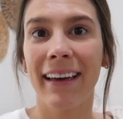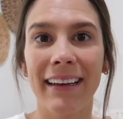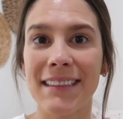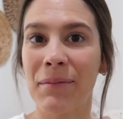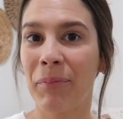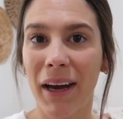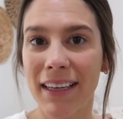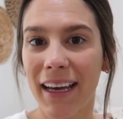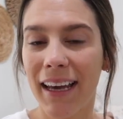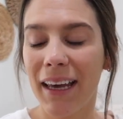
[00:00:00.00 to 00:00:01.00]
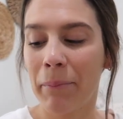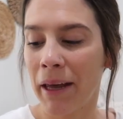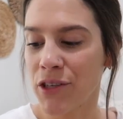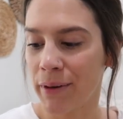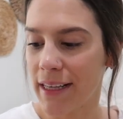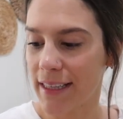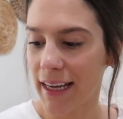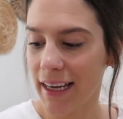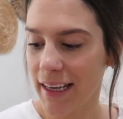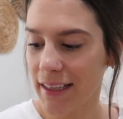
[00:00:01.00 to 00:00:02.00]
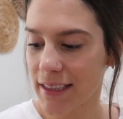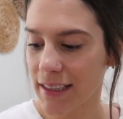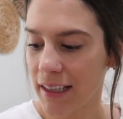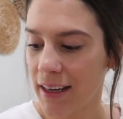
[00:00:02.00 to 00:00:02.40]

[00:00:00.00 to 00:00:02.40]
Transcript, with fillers: It is Monday, May twenty-second.